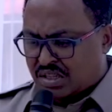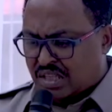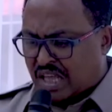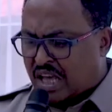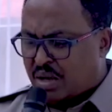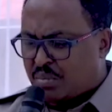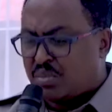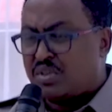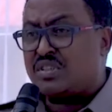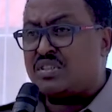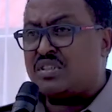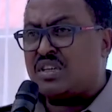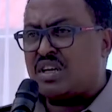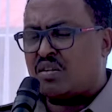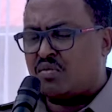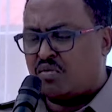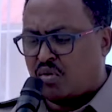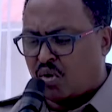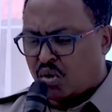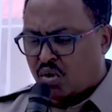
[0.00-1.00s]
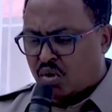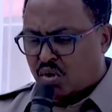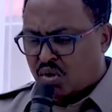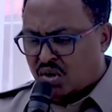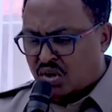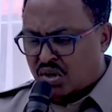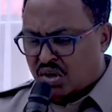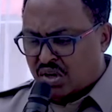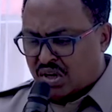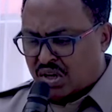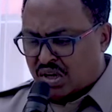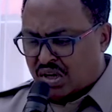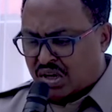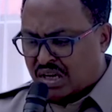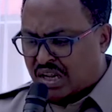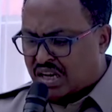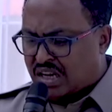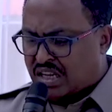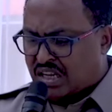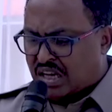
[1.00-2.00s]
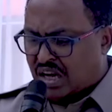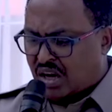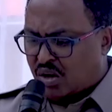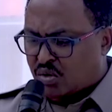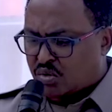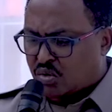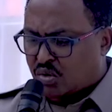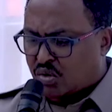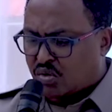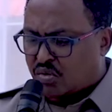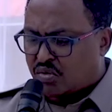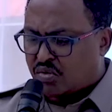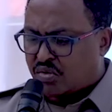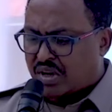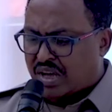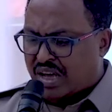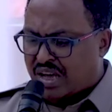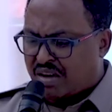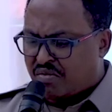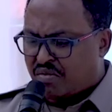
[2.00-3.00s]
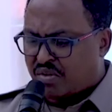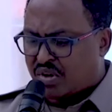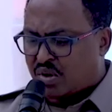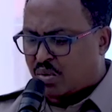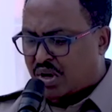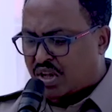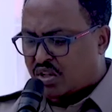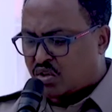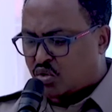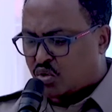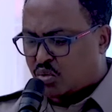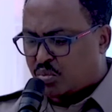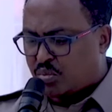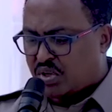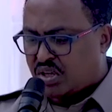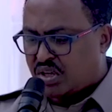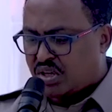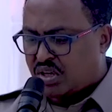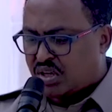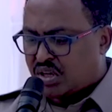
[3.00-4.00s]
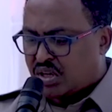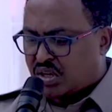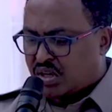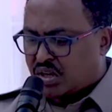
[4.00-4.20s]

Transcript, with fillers: Time is therefore running out of everyone to be